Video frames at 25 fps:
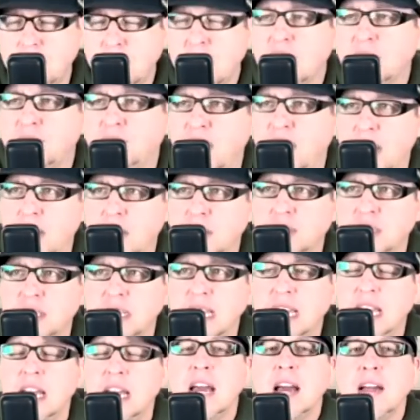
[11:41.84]
confederacy
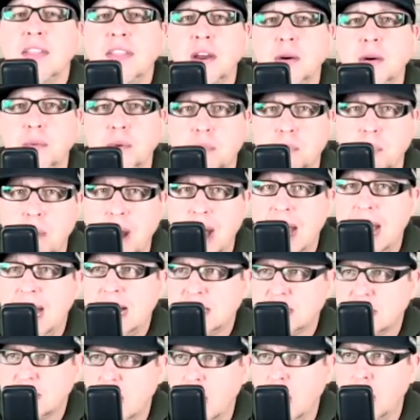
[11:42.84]
that would rise
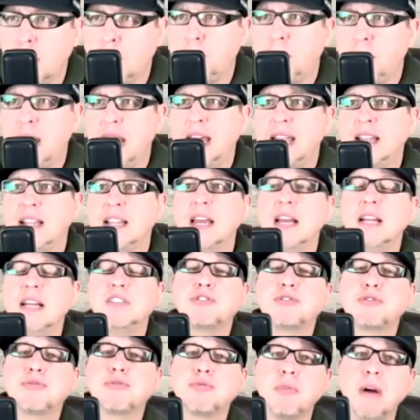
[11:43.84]
up and
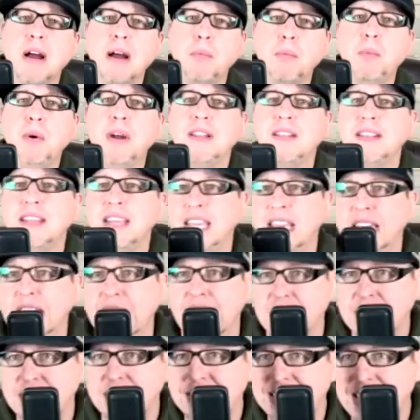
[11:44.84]
with the
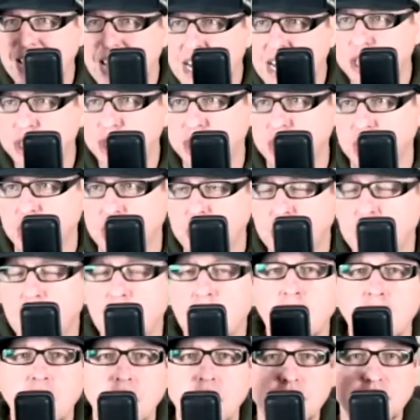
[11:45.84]
intention
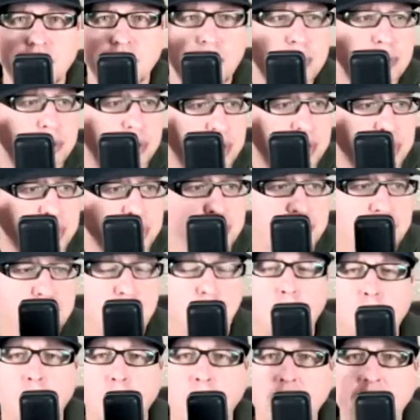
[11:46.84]
to
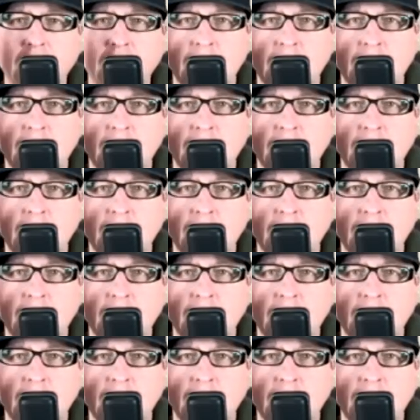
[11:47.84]
destroy